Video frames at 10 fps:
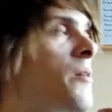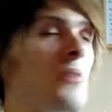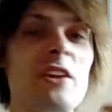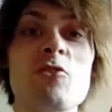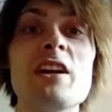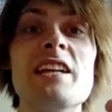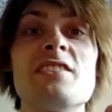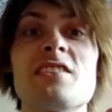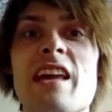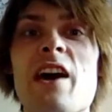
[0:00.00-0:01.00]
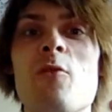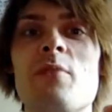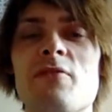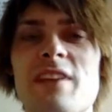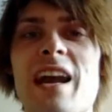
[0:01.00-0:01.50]
But it really does help
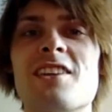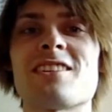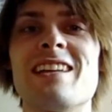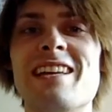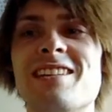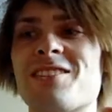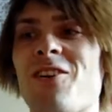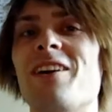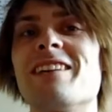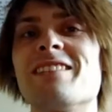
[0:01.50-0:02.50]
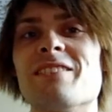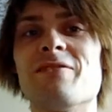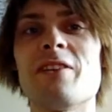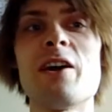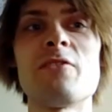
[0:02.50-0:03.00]
if he actually is trying to
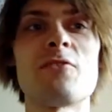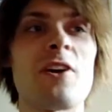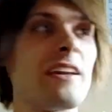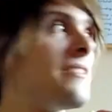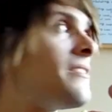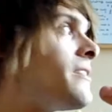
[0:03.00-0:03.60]
fight.